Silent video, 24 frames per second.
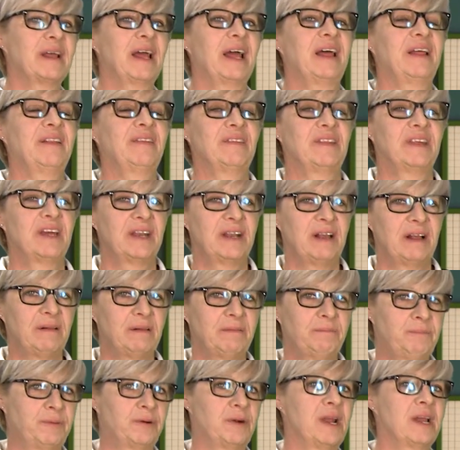and then
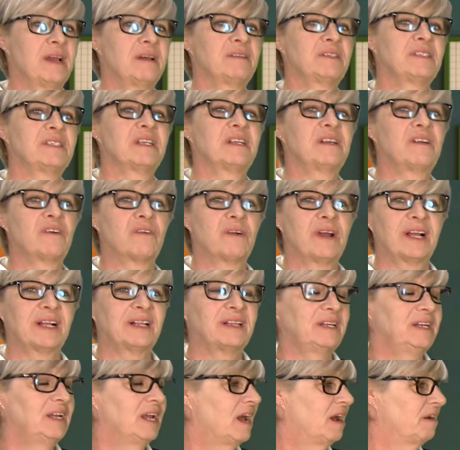I'll pronounce it
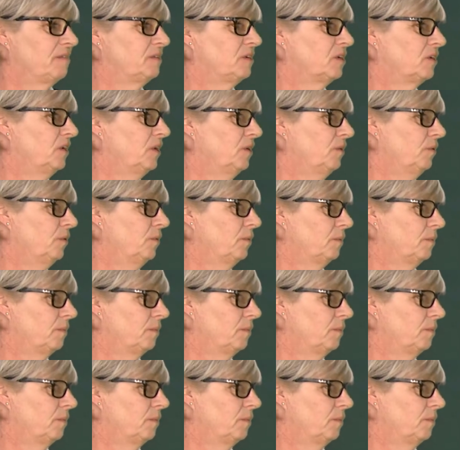correctly after you.